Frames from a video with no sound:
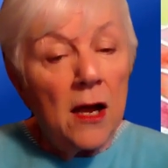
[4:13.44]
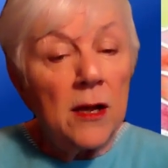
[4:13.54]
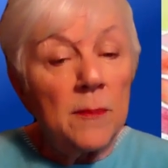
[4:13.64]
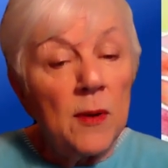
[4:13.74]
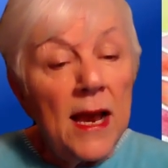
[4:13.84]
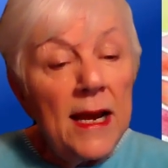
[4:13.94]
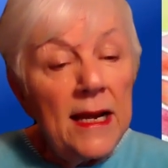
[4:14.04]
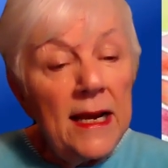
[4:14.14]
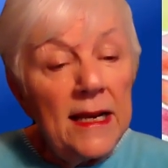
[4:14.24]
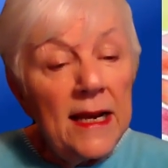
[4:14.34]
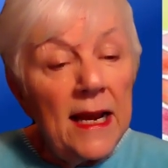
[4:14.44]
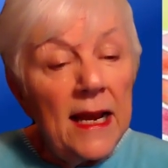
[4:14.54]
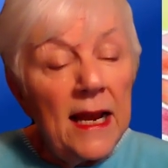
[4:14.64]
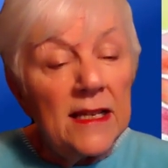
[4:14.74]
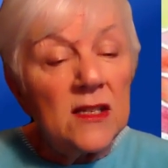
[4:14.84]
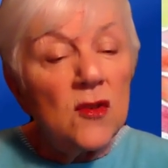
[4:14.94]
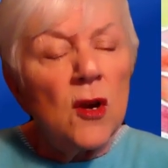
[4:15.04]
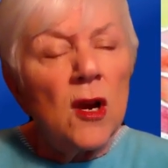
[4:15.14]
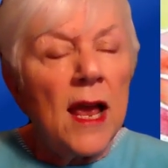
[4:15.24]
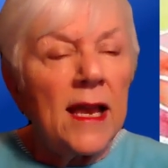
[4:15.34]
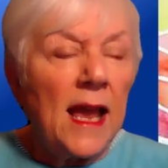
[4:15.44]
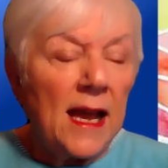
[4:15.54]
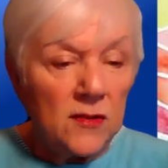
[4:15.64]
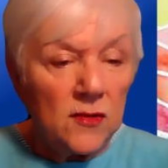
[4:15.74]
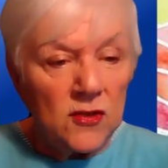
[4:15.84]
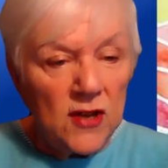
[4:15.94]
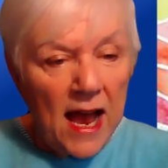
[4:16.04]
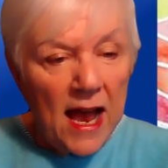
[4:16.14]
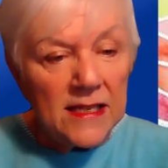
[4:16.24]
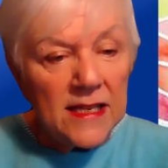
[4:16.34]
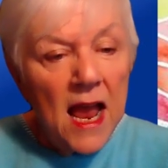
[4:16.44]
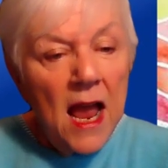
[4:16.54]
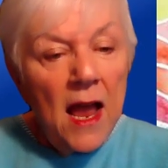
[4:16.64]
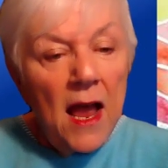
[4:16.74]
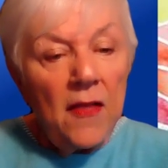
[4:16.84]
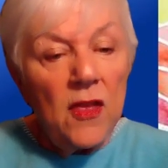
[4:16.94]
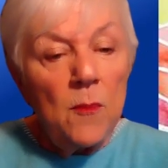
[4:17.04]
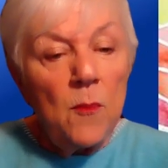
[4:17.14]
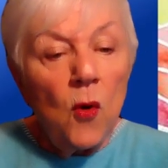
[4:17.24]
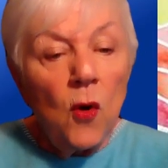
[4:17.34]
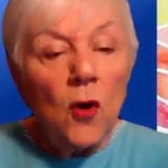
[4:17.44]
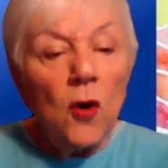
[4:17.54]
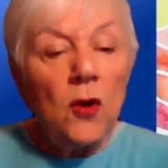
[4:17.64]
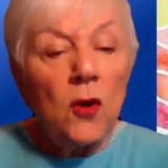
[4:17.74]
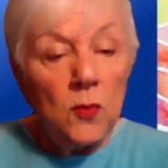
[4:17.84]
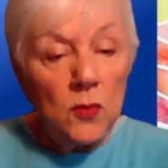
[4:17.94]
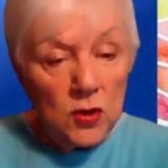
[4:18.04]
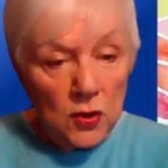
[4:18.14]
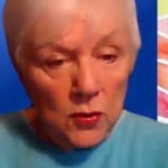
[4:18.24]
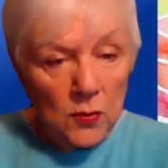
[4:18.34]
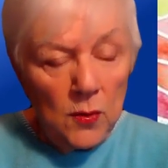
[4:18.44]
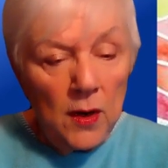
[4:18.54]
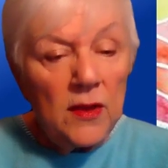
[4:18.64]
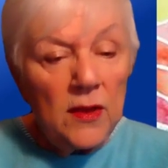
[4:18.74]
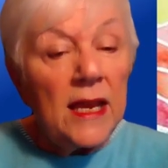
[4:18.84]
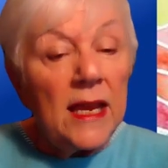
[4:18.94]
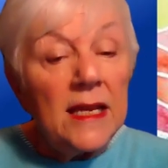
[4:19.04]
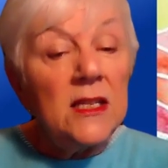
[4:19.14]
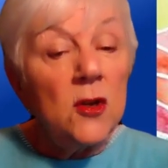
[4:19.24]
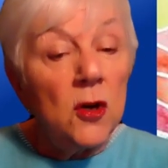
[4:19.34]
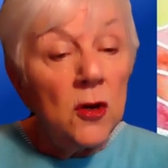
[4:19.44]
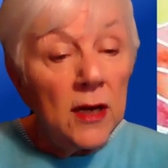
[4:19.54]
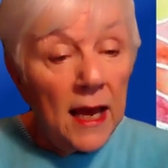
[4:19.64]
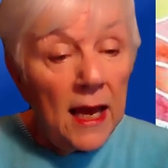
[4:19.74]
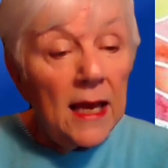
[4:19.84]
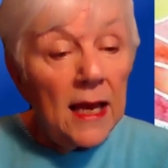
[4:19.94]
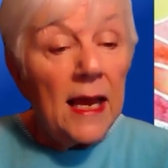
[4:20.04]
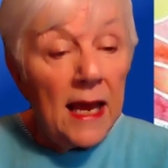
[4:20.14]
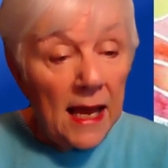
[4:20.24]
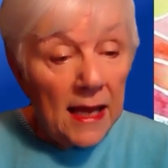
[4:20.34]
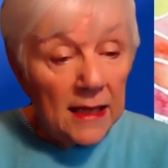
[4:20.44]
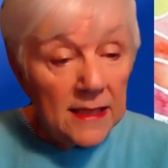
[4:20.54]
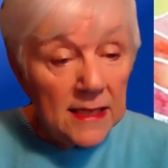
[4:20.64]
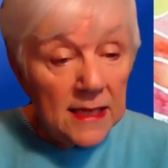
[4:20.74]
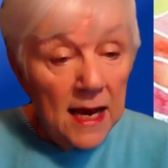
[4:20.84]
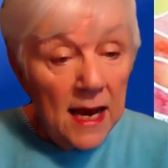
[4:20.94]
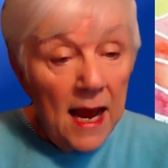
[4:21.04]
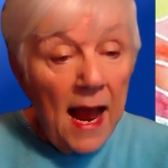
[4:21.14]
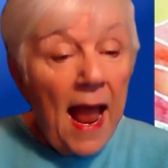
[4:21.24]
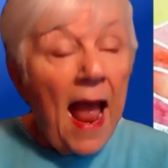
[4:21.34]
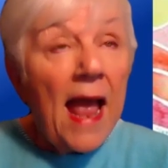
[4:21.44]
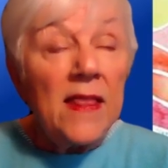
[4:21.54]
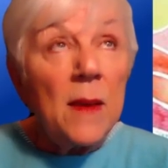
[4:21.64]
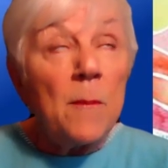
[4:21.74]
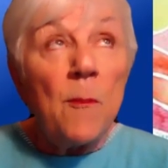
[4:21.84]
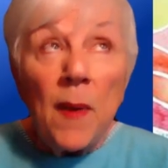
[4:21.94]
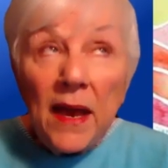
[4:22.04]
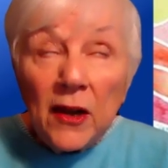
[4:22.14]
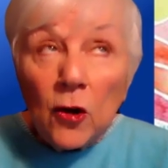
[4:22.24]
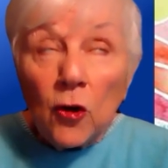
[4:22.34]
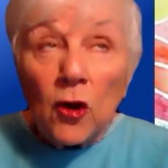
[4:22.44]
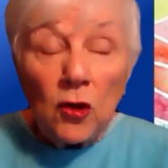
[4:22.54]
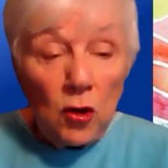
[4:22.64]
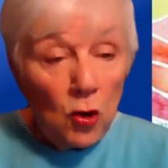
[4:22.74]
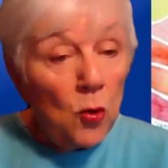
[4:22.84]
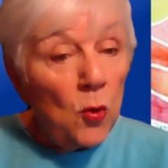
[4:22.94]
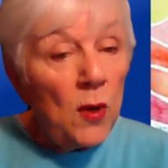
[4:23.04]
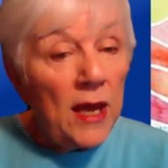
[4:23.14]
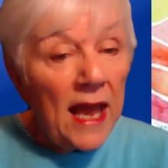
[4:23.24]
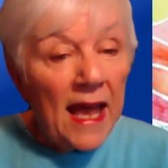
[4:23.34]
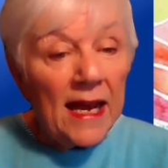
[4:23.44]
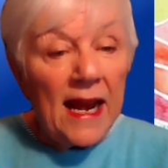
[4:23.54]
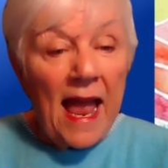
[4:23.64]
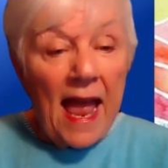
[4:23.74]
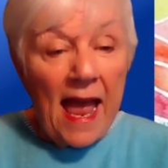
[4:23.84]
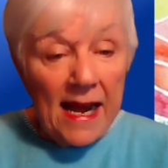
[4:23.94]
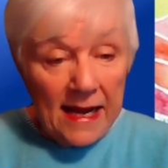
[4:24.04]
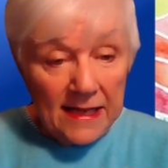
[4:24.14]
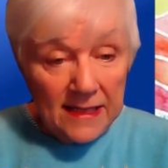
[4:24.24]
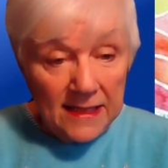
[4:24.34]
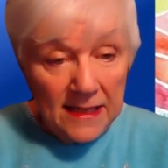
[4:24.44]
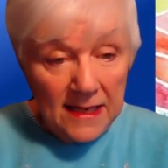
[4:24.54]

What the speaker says: Complaining is sort of like exercise. The more you do, the easier it gets, and the better you get at it.